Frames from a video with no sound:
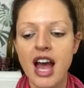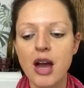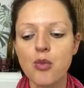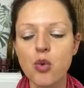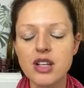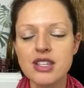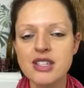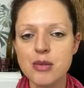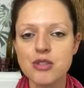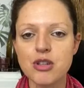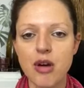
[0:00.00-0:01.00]
And one
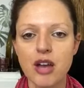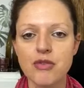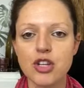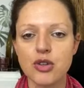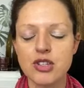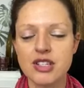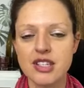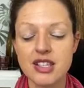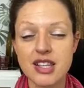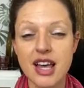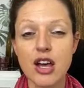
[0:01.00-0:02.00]
symptom I've noticed
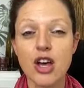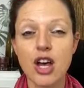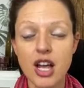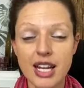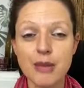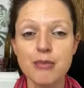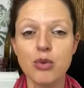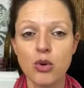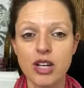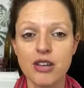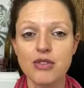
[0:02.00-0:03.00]
is that early
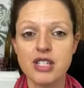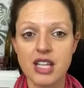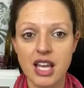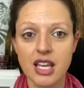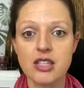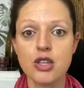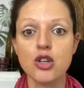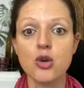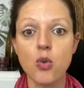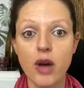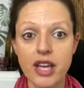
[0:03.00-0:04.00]
morning fatigue. So
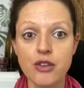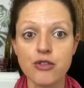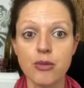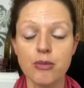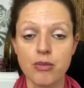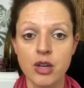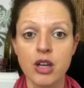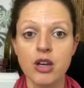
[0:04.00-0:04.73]
you wake from